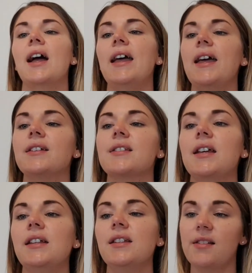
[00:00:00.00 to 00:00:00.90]
It's
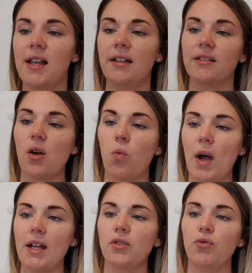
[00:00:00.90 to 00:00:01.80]
in the scent
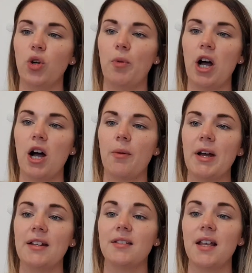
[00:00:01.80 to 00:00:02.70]
Wild Rhubarb
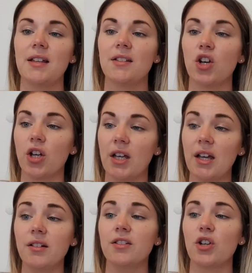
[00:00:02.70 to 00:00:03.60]
and it says
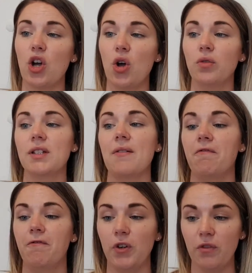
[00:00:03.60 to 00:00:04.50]
kills cold
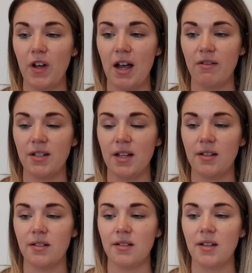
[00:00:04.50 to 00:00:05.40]
and flu
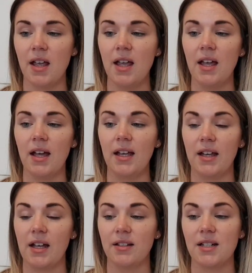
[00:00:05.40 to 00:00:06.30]
viruses.
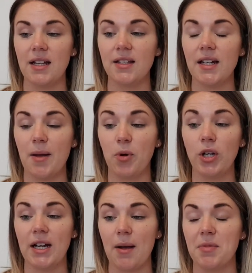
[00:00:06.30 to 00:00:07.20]
It kills
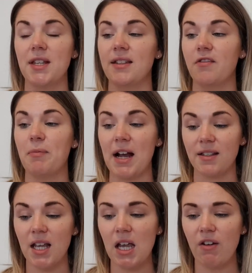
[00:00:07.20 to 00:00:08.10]
99.9% of
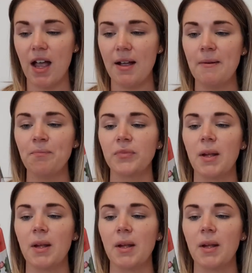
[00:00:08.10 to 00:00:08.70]
bacteria.